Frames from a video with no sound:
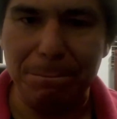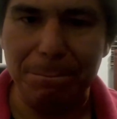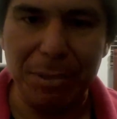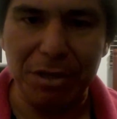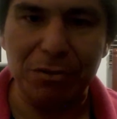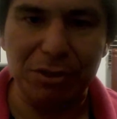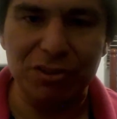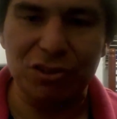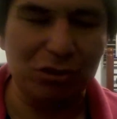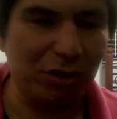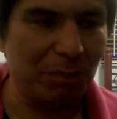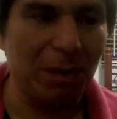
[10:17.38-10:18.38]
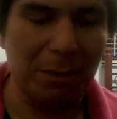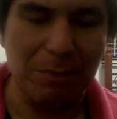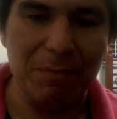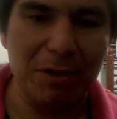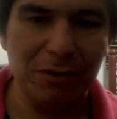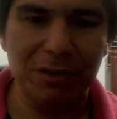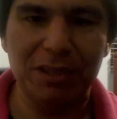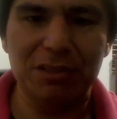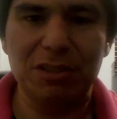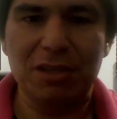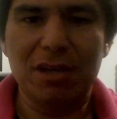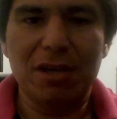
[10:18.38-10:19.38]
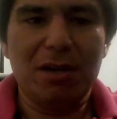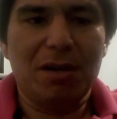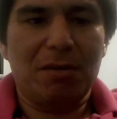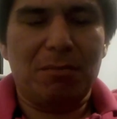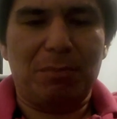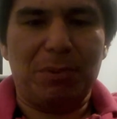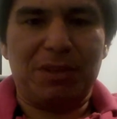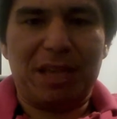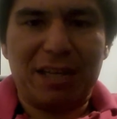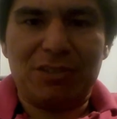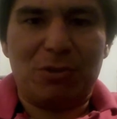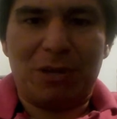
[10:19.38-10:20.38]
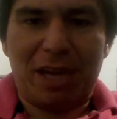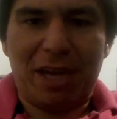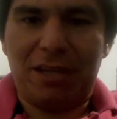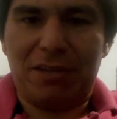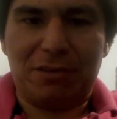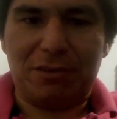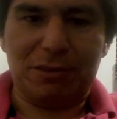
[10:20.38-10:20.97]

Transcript: billions, until they make millions. But that's okay.